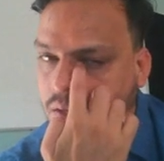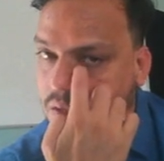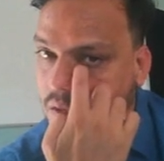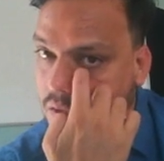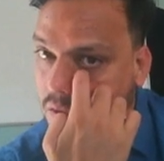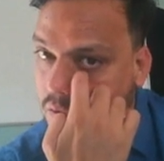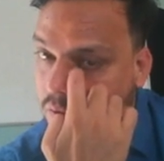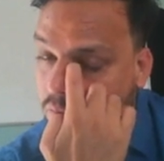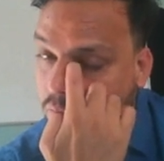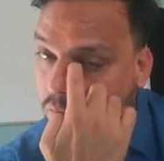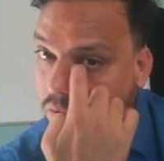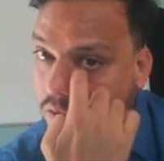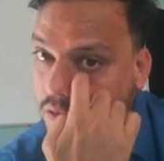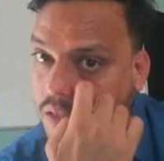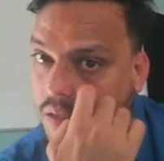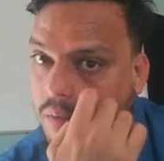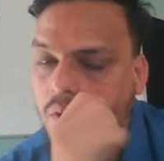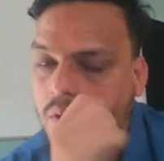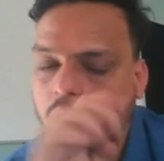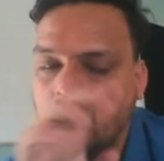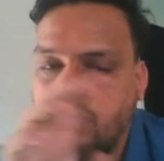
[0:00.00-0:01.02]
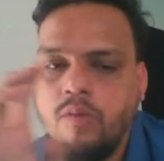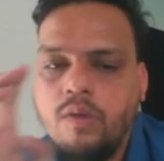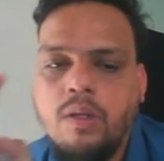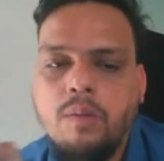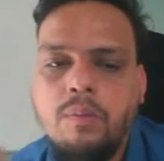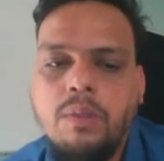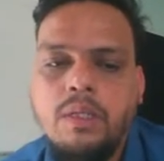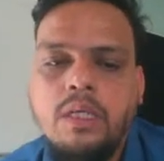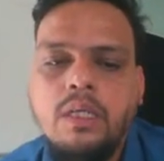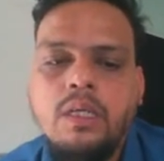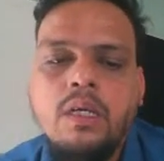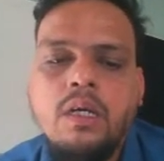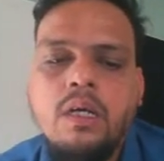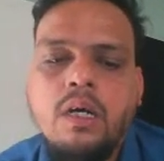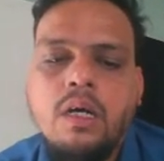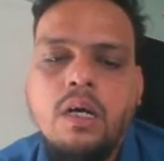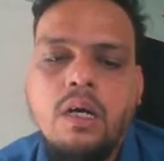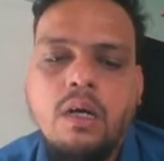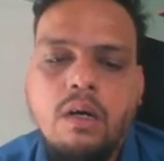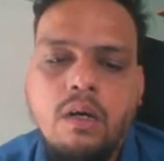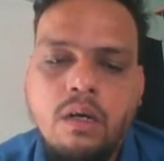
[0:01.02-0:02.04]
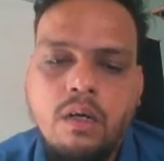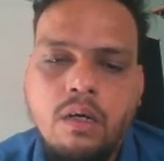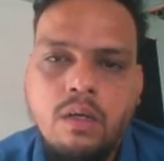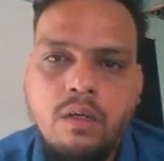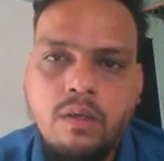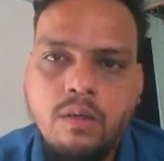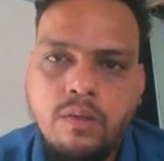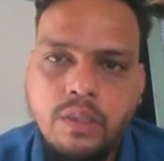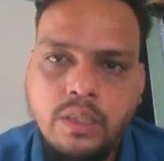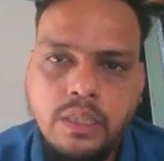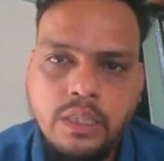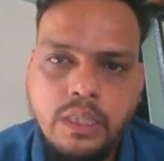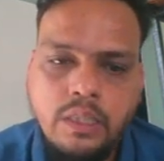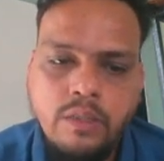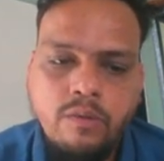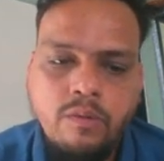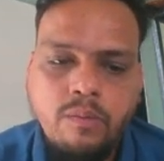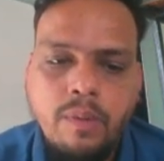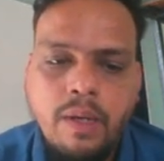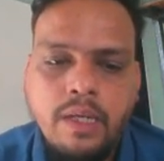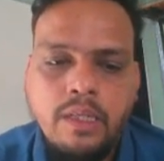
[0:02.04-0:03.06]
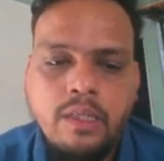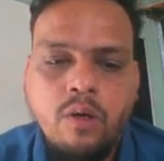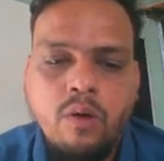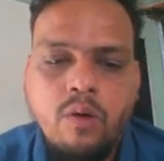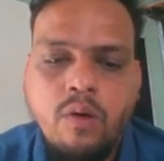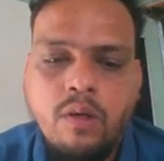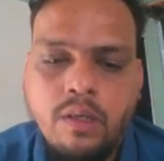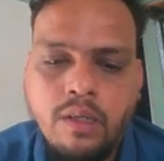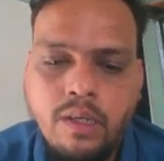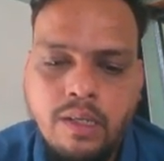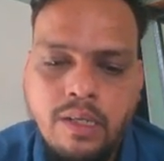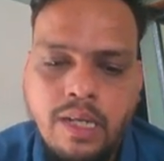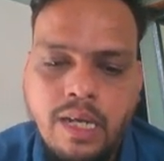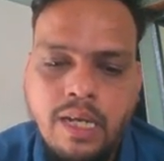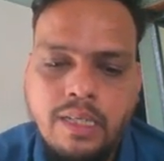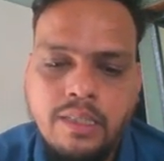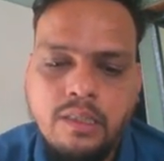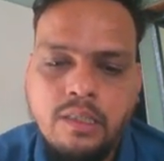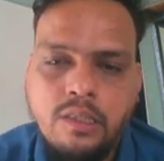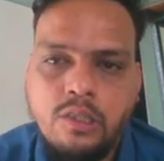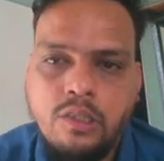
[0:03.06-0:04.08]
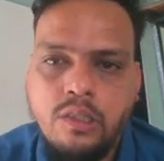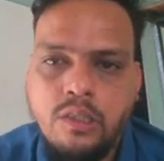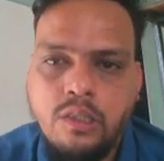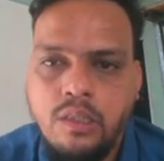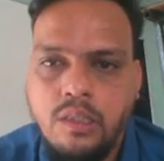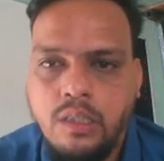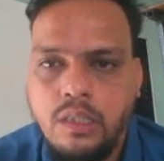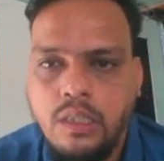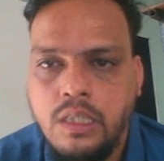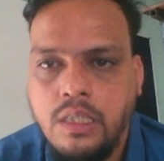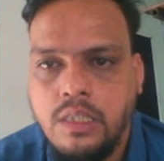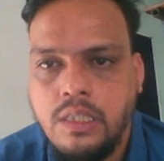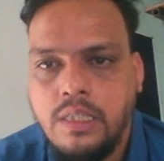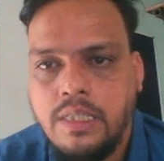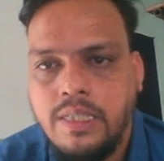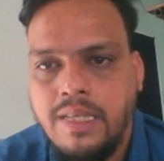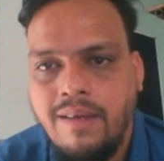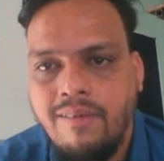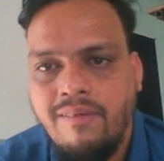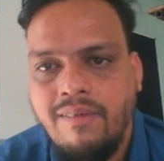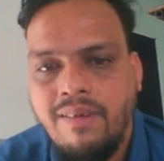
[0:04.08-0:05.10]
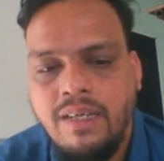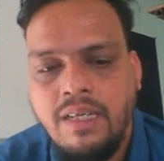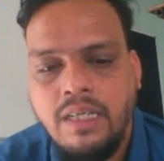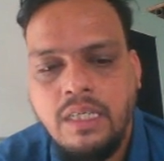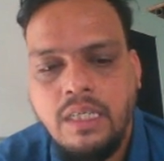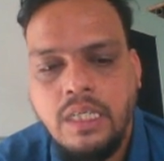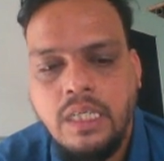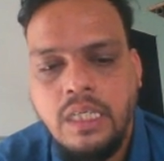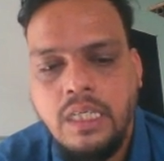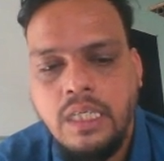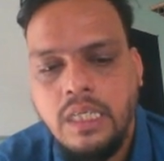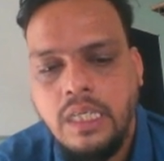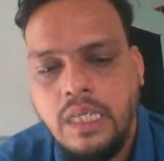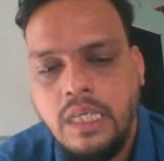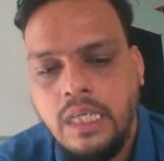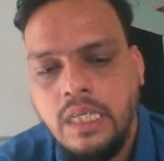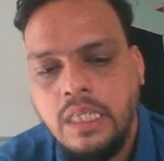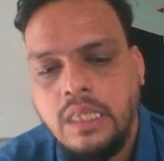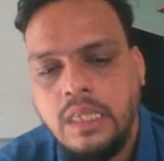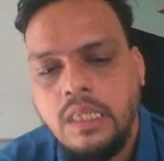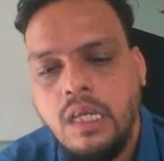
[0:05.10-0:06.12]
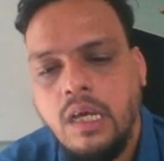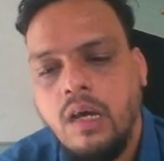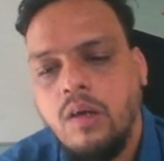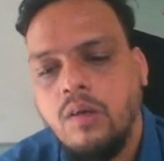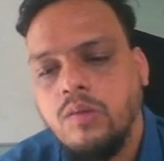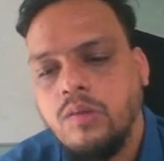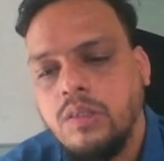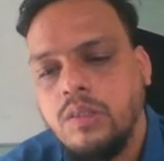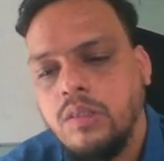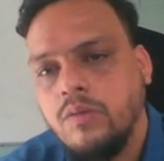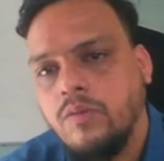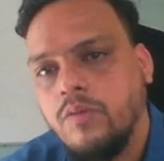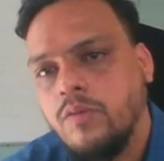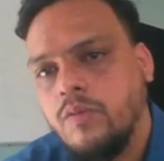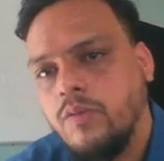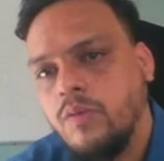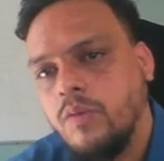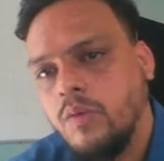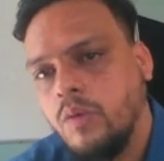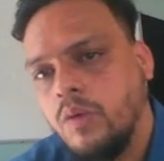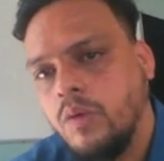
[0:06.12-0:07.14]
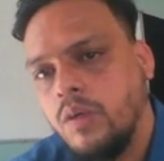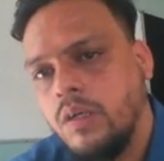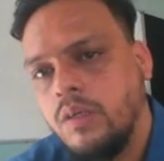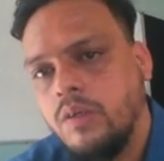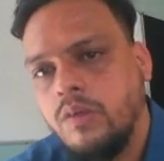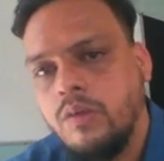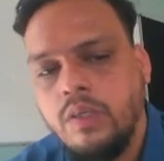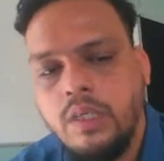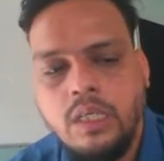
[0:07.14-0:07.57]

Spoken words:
What amount will be received by the organization is 78,400,